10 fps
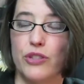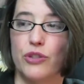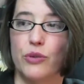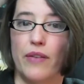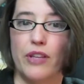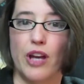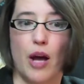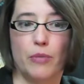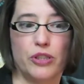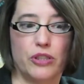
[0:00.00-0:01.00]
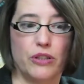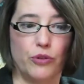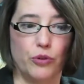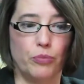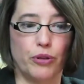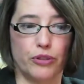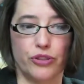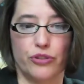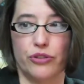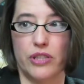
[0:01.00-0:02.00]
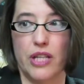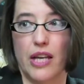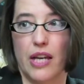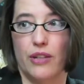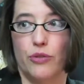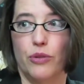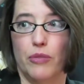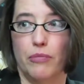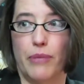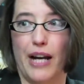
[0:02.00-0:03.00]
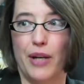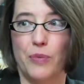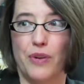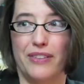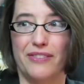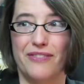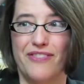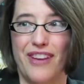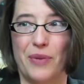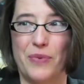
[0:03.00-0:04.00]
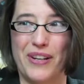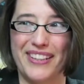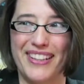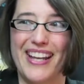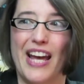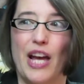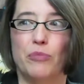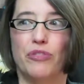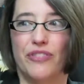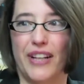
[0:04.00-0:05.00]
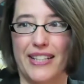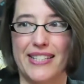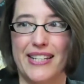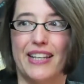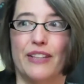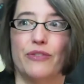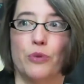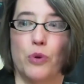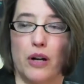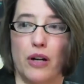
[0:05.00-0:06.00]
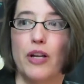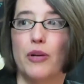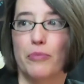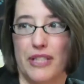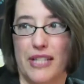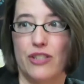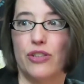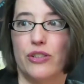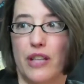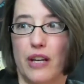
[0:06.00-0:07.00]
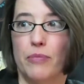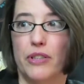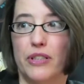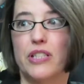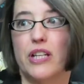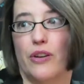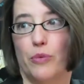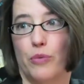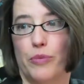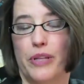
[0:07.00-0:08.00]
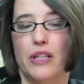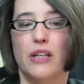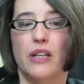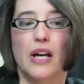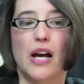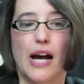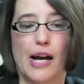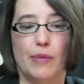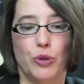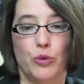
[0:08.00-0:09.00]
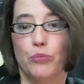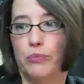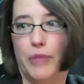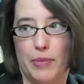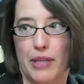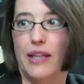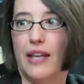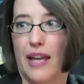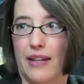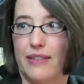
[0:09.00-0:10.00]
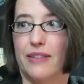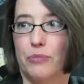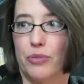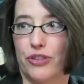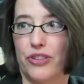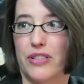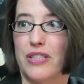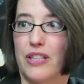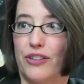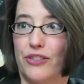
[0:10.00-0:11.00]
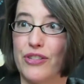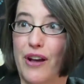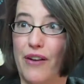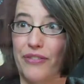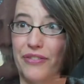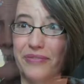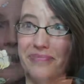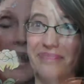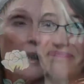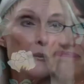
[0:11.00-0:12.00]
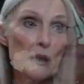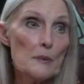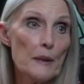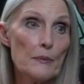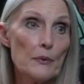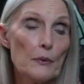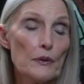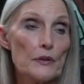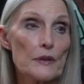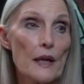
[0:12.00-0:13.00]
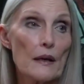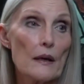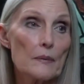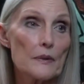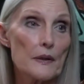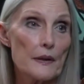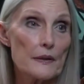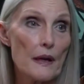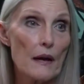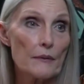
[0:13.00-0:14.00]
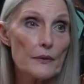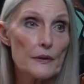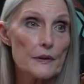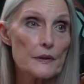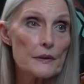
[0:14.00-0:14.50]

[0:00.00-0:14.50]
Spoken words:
you have the option, if you purchase your ticket, you can buy one, vet one, and provide a ticket for potentially a military woman who maybe can't purchase the ticket herself. How many people would you say come to these conferences? Like